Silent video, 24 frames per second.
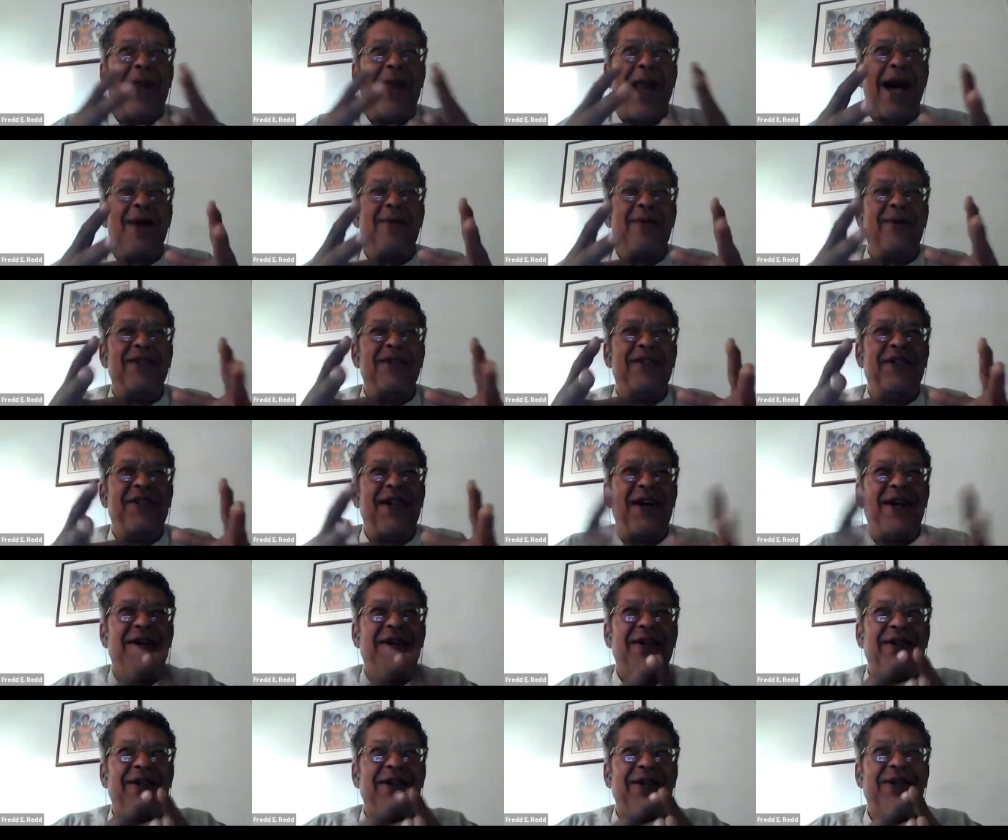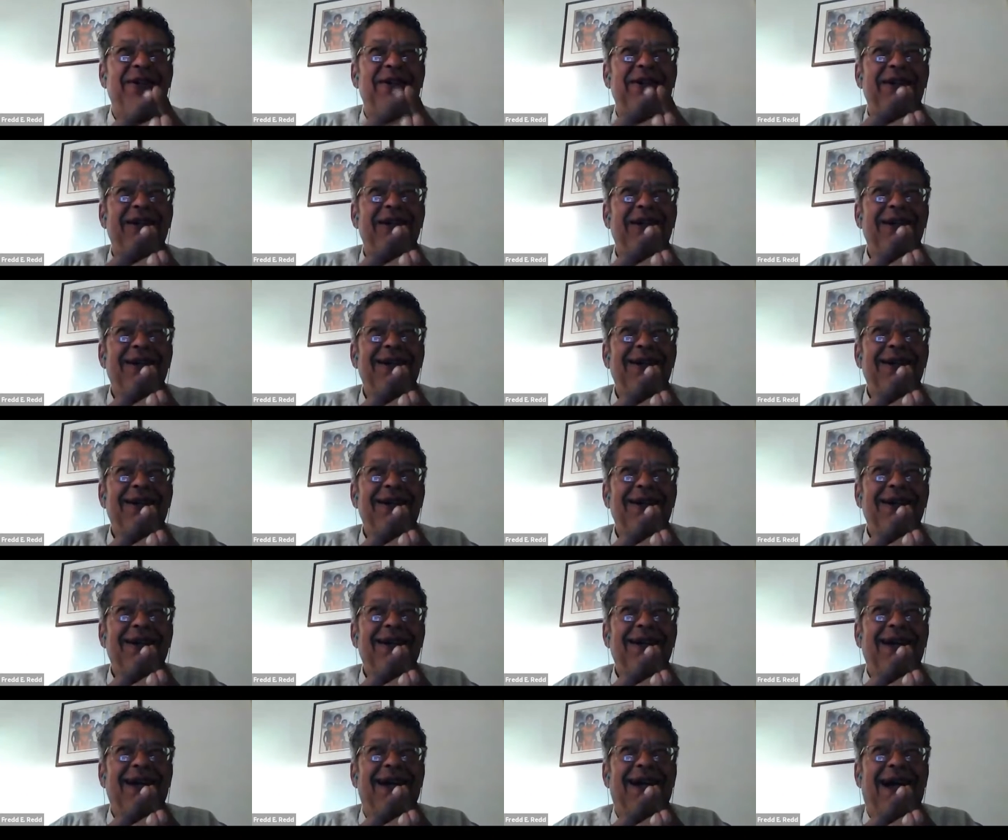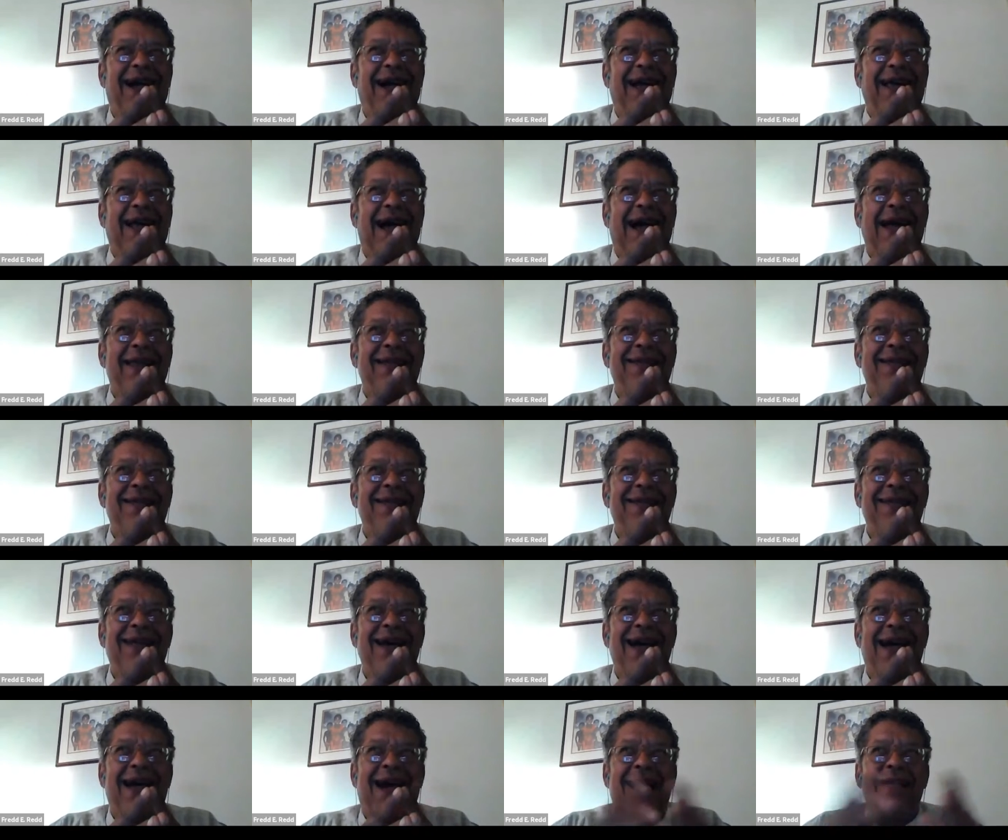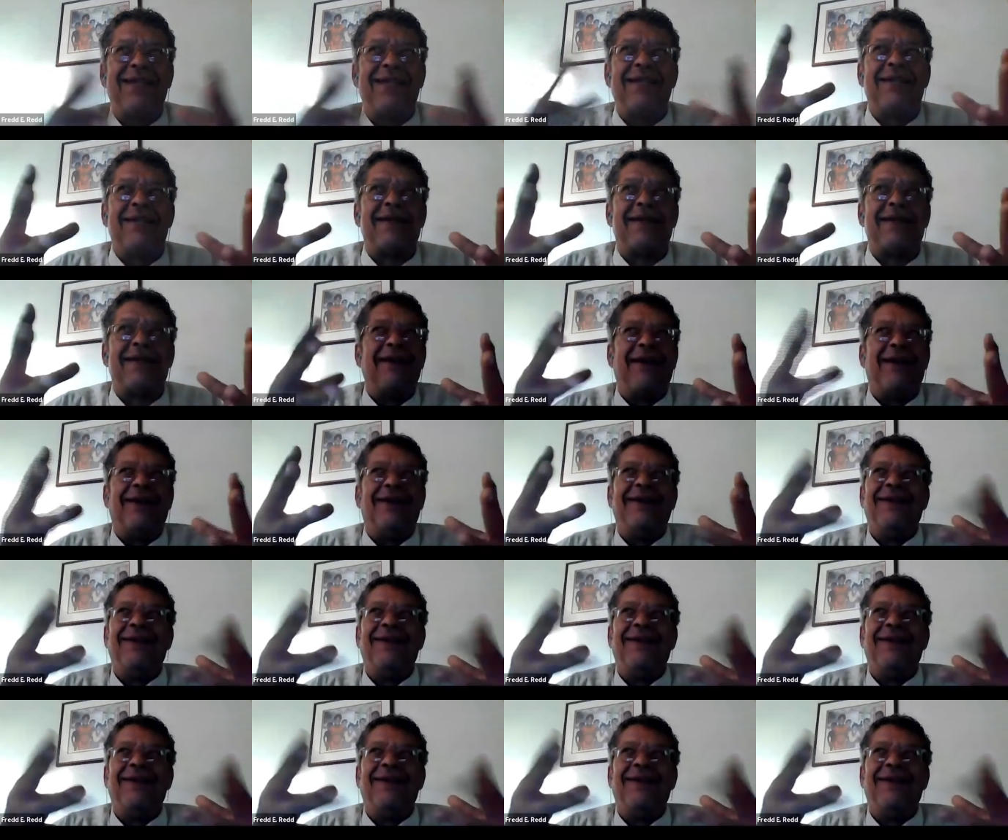when I was younger, I did not. I just,